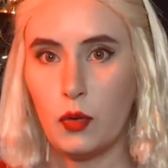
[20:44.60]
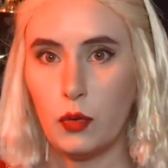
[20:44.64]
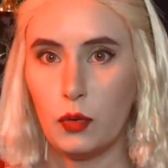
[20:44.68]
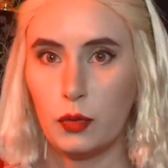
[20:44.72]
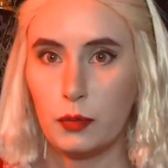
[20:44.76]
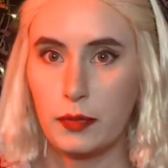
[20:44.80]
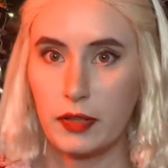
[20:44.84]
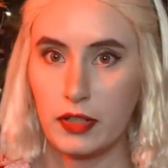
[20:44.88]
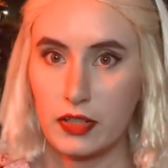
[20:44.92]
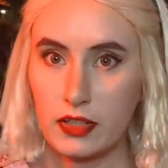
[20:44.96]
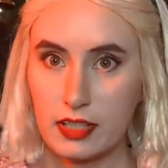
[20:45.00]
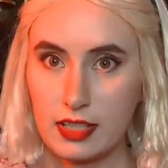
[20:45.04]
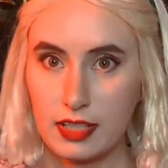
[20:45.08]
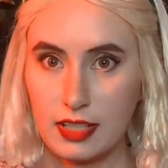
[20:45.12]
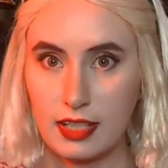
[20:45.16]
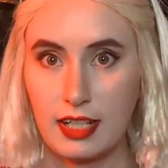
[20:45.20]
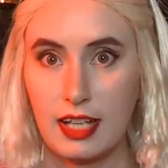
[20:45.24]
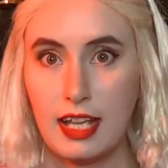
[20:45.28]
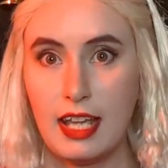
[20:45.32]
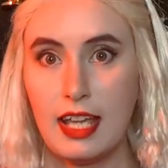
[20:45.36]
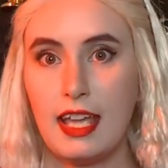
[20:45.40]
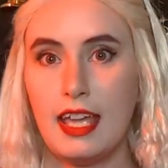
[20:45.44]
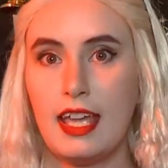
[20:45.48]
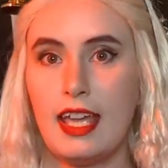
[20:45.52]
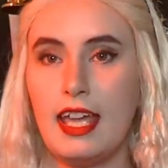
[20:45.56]
old person.
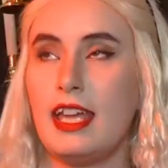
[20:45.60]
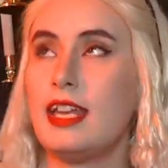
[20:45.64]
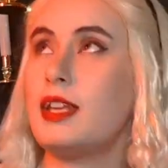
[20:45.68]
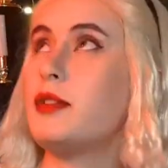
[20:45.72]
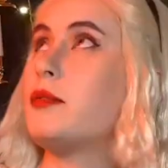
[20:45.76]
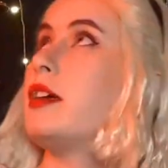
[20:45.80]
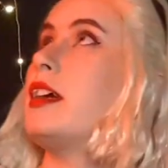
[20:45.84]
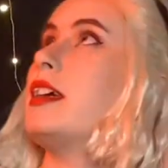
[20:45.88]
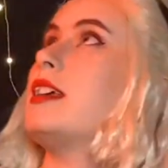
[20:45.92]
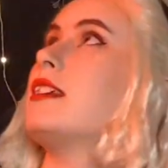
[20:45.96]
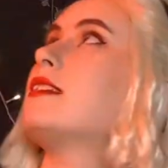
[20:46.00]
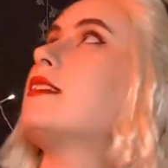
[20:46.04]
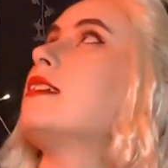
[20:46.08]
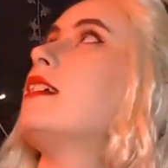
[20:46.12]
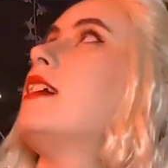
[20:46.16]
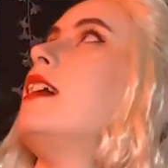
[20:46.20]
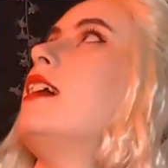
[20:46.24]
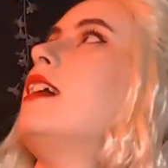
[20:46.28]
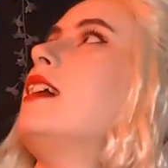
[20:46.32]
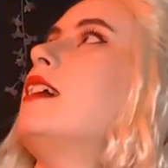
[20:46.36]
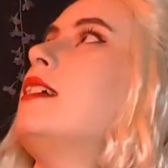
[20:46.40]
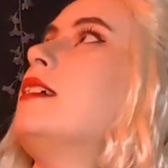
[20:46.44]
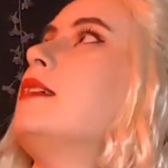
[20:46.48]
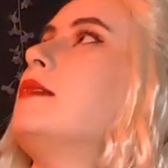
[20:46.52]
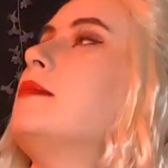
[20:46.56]
Anyways,
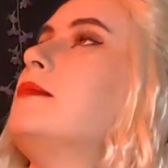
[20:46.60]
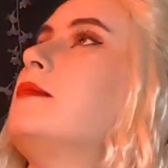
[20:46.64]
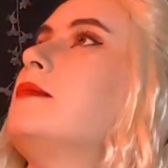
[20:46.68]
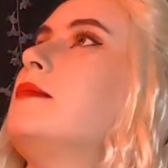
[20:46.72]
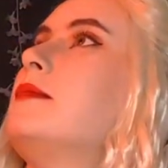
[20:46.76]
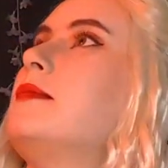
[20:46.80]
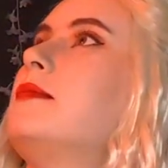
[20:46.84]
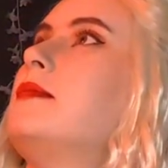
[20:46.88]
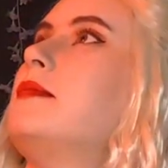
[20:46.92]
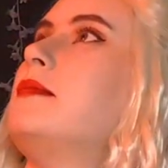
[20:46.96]
now